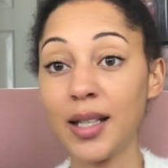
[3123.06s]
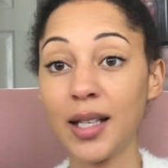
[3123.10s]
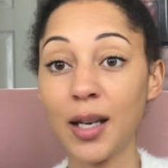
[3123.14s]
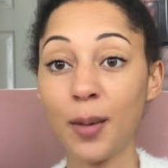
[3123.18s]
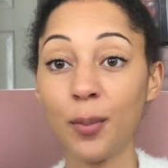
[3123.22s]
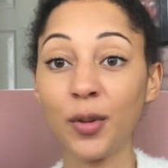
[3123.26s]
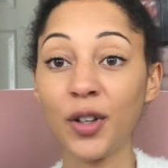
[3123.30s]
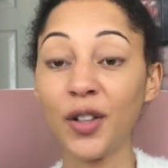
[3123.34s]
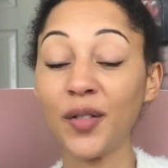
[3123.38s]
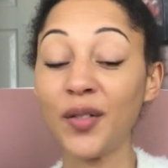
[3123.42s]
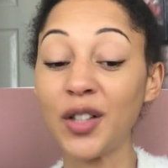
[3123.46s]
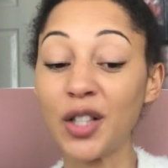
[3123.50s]

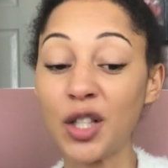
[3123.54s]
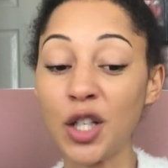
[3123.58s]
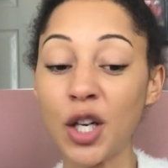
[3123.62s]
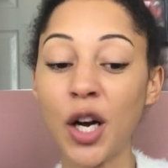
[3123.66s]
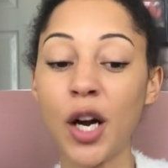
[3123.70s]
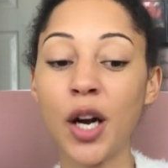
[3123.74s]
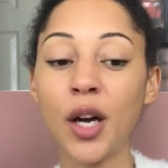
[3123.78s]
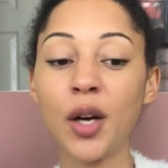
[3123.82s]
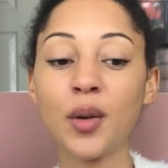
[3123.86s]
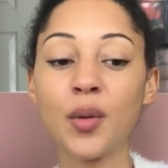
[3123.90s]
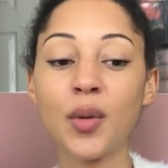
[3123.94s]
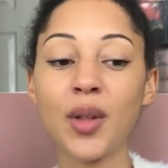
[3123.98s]
separate
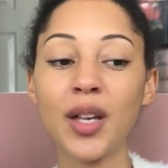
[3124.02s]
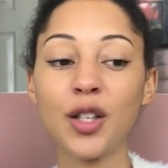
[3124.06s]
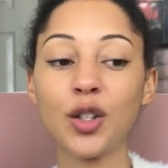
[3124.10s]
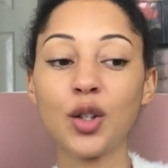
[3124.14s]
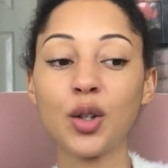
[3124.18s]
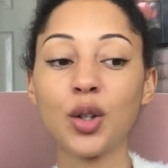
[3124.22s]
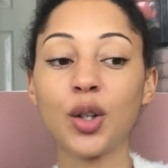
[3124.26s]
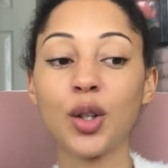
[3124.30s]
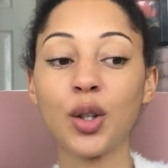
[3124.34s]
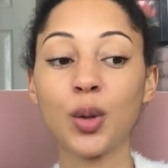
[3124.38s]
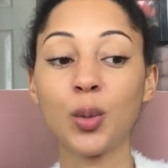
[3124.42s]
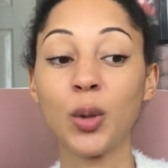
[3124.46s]
video
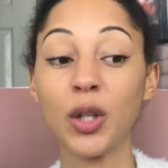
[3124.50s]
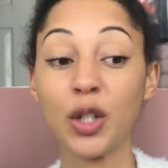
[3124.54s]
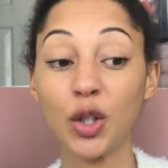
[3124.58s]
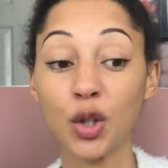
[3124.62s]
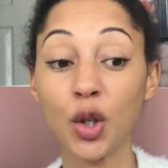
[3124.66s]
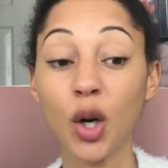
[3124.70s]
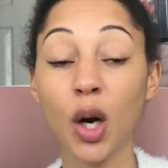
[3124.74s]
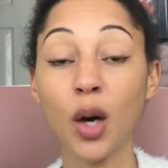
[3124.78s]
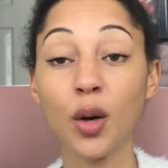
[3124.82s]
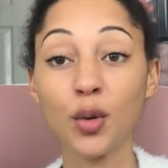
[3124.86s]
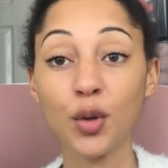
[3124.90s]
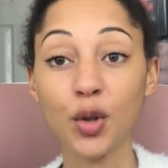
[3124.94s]
which, which
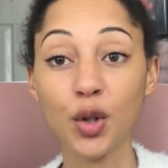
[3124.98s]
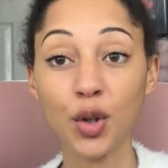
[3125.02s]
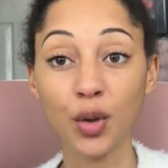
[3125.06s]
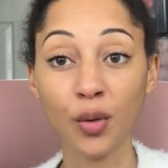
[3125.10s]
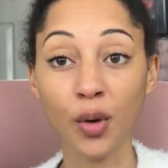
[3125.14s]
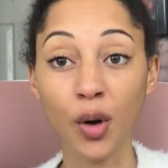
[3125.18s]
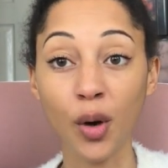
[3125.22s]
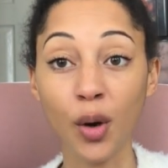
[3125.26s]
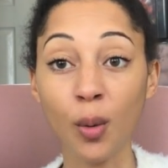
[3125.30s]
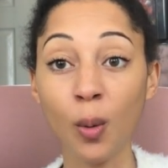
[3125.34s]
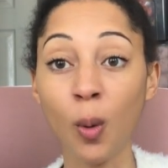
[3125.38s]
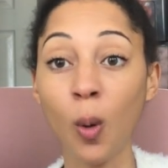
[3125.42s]
goes
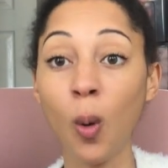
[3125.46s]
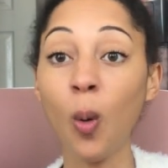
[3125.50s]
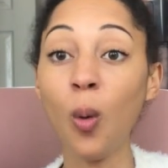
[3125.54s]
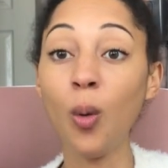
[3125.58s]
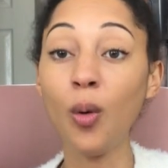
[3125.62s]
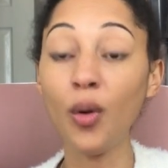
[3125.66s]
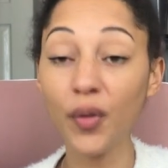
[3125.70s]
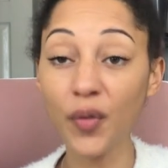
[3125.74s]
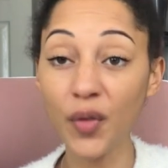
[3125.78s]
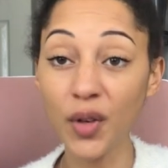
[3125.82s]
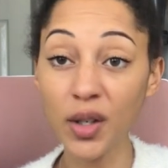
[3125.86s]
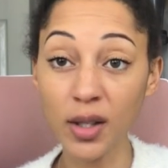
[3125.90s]
through
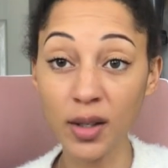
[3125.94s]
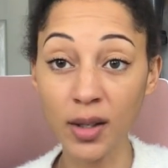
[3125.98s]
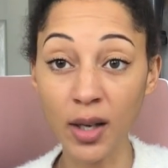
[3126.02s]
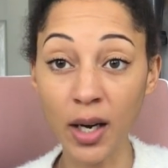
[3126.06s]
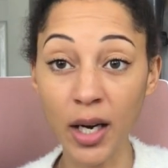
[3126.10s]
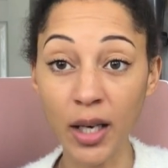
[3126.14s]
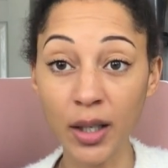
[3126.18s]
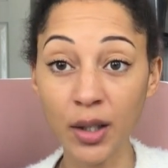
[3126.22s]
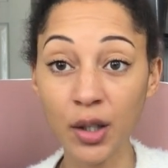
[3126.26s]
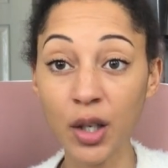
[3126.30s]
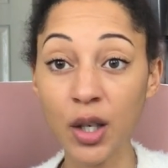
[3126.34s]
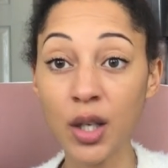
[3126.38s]
all of the
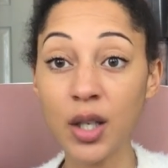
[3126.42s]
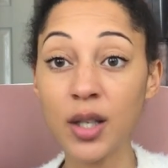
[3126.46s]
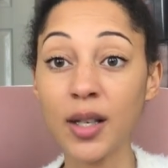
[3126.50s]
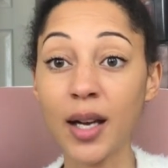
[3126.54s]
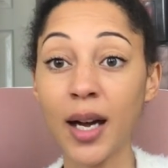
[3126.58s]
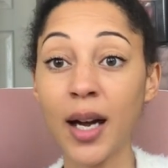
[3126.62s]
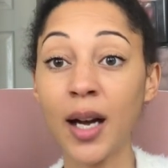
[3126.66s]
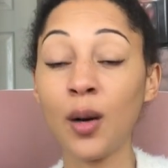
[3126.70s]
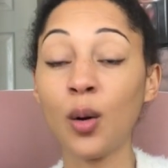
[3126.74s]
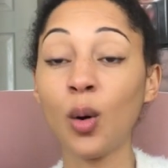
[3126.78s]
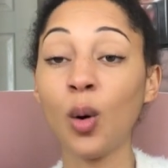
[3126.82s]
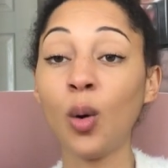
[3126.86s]
designers
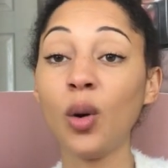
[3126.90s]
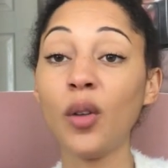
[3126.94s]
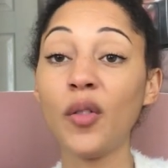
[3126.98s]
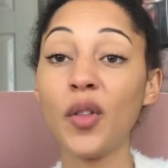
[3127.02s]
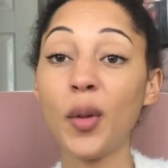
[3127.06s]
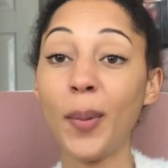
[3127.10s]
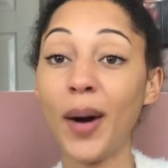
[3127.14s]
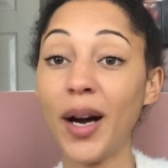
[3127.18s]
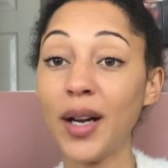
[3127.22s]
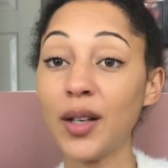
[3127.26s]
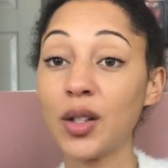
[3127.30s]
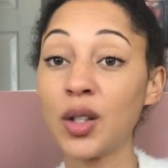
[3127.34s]
and all of the
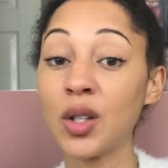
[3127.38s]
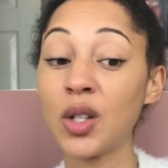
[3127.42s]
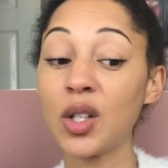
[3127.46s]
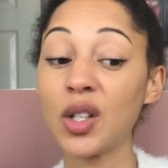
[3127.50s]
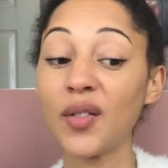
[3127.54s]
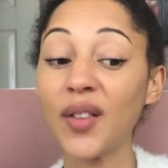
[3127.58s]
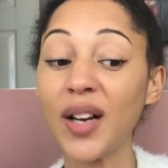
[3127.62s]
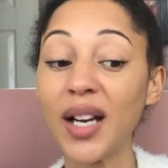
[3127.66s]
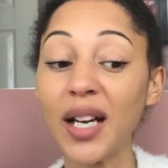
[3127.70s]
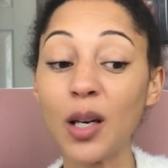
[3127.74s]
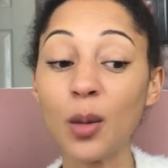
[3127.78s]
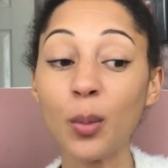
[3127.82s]
patterns
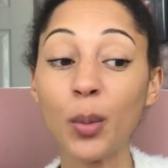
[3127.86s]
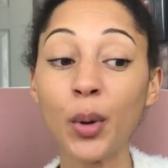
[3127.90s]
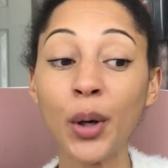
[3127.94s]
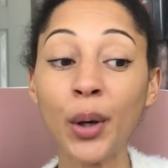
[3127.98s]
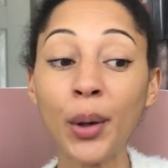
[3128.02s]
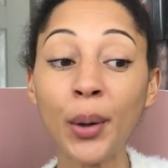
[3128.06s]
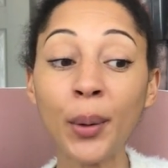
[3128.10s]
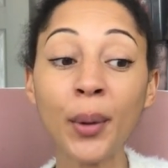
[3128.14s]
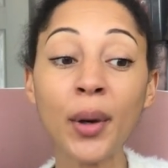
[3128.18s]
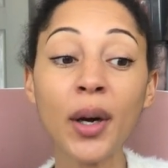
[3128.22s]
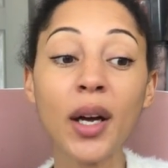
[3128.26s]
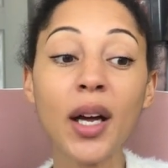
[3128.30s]

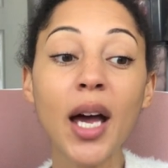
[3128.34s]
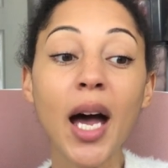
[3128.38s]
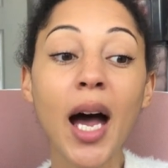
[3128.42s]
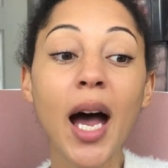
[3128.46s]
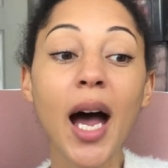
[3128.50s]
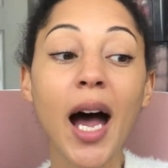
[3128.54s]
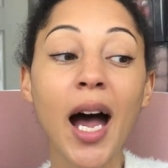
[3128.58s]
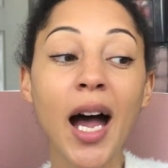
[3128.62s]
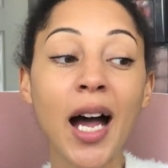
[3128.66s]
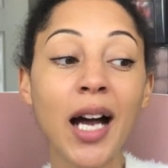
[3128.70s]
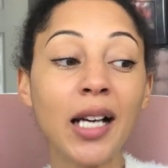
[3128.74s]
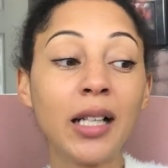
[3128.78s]
available,
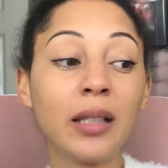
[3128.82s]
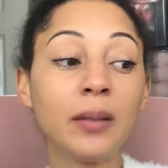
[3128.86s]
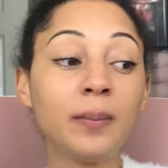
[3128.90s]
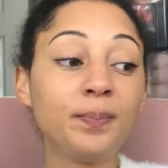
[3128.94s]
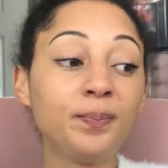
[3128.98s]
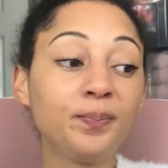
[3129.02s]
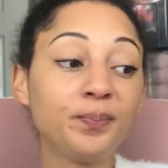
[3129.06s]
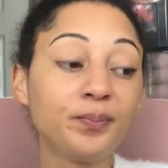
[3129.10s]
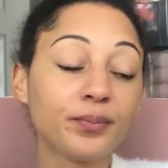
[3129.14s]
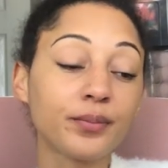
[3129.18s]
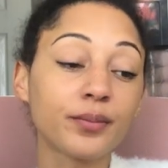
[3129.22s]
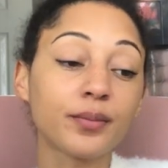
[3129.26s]

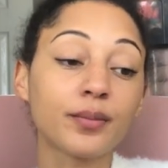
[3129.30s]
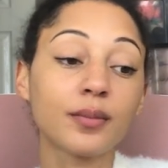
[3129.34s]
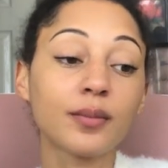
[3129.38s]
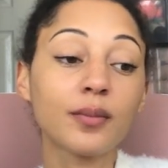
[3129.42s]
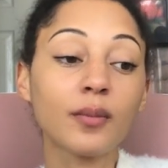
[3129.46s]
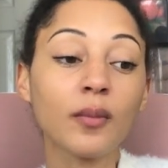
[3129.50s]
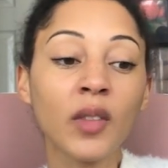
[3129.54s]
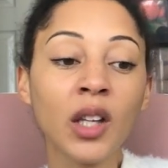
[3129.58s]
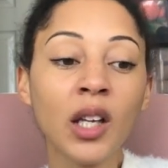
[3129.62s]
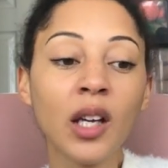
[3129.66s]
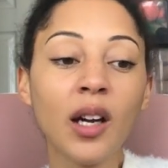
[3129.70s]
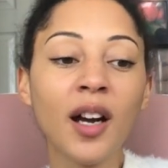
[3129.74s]
um,
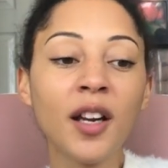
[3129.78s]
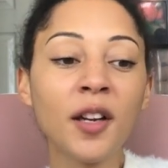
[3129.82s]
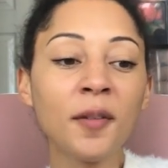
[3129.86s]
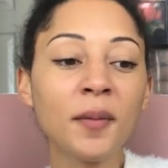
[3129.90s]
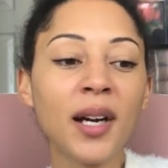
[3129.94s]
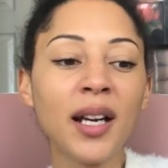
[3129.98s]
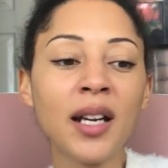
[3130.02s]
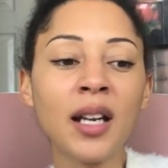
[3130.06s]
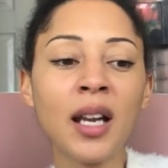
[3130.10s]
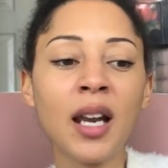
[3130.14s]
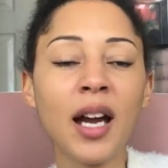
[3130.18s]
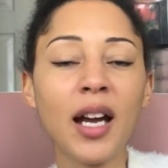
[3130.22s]
and I'm
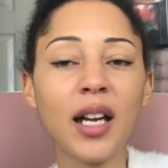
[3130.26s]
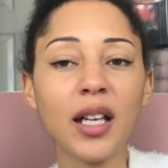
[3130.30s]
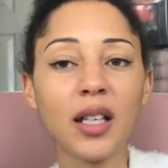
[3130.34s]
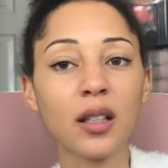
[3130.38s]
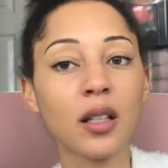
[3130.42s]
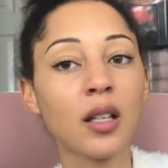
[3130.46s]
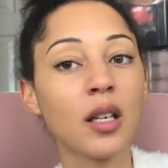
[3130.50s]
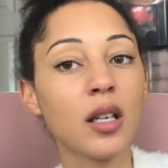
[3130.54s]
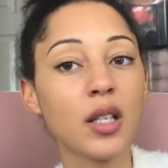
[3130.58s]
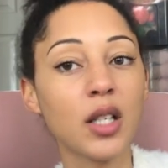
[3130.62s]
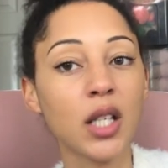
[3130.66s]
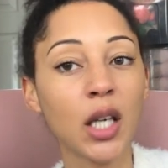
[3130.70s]
gonna like
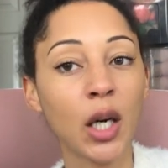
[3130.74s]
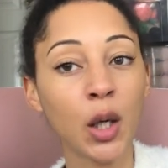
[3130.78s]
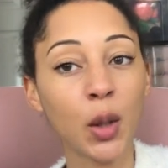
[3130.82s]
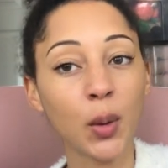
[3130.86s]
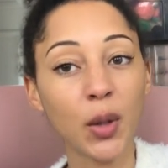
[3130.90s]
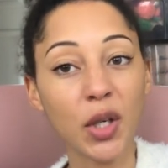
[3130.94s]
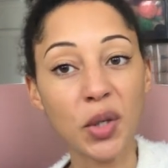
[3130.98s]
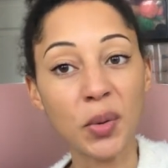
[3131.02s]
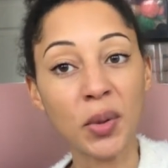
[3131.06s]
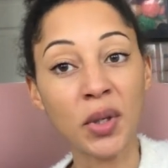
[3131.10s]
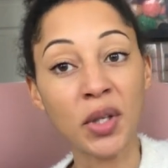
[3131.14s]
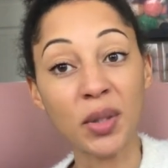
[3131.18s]
tell you
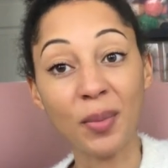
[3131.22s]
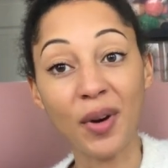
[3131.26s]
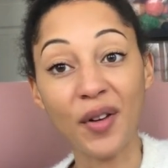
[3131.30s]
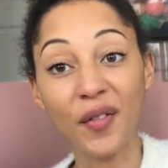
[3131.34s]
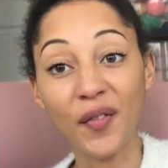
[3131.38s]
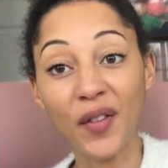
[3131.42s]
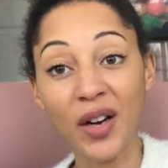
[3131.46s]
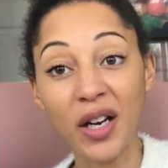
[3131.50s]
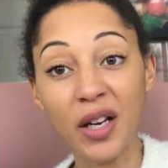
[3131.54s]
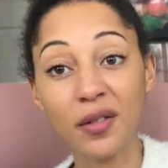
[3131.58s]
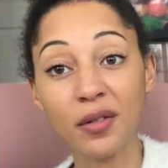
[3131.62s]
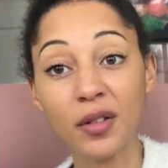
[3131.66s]
which ones are my
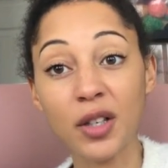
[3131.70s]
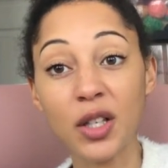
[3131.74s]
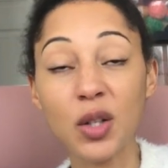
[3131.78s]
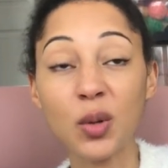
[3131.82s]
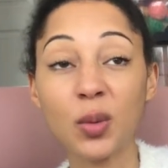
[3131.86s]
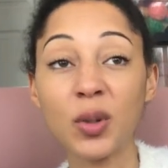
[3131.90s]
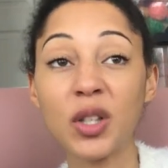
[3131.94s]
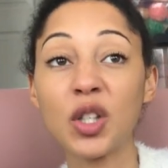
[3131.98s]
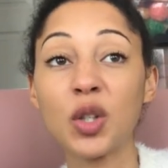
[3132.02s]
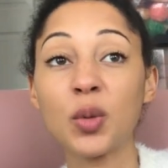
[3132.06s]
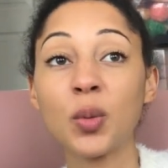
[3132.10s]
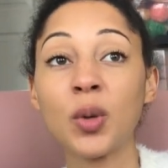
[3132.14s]

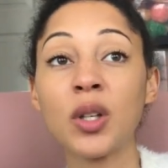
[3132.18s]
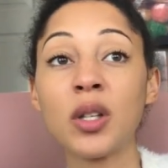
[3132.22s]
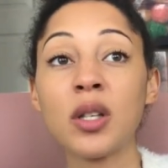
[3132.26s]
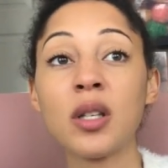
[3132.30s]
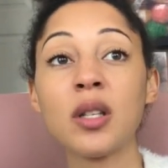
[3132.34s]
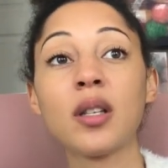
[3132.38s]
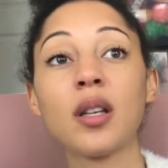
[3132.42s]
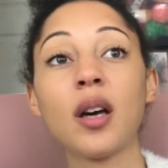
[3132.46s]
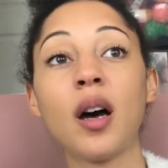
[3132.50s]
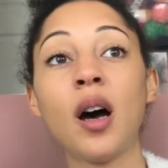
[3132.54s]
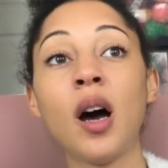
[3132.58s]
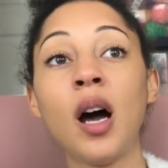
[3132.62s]
favourites, which
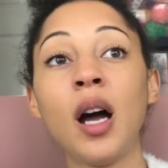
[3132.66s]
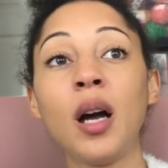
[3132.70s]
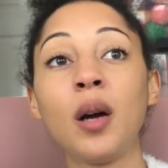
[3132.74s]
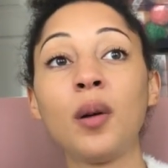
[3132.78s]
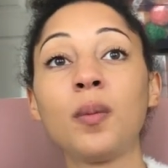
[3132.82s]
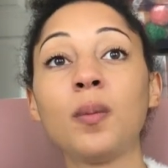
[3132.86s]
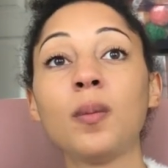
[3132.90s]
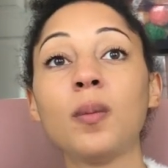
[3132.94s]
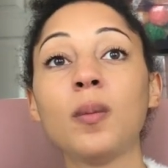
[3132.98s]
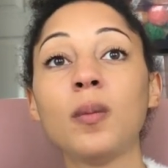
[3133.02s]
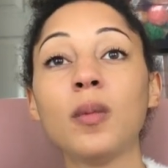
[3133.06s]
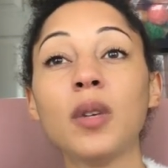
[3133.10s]
ones I
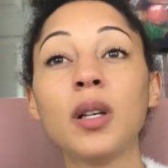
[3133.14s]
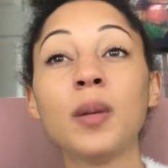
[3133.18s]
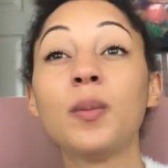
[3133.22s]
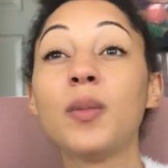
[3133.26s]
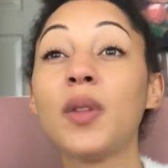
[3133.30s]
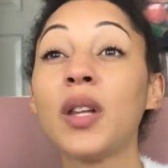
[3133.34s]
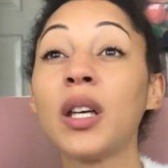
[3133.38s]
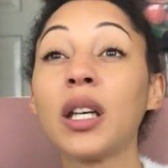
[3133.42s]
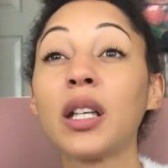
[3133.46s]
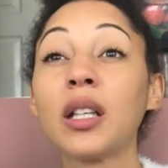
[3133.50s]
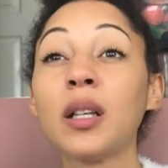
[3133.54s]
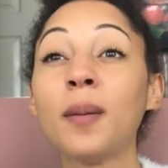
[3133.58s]
am
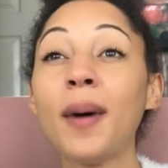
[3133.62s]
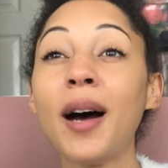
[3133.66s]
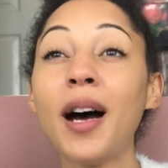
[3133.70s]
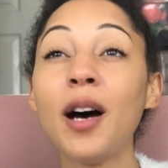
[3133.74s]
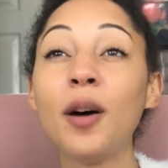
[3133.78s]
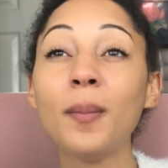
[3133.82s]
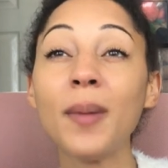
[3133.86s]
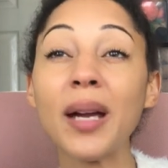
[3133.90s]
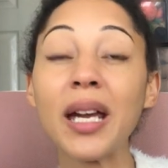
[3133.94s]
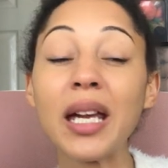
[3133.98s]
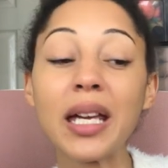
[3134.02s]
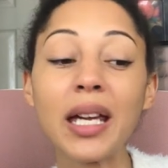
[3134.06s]
thinking
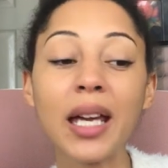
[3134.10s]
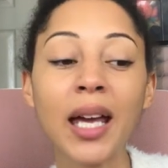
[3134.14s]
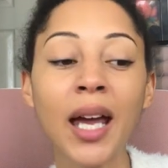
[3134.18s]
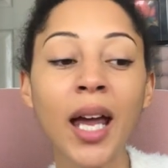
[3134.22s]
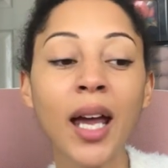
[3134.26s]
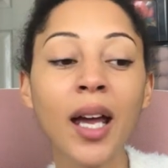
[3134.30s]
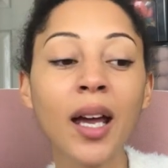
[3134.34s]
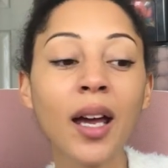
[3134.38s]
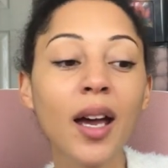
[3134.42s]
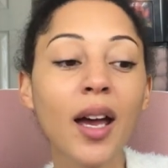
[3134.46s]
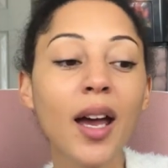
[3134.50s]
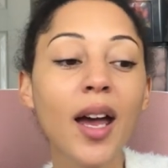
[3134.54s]
about
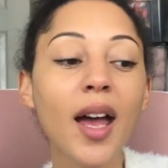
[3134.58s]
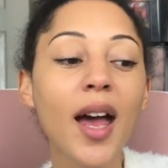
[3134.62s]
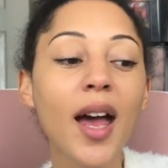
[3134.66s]
making.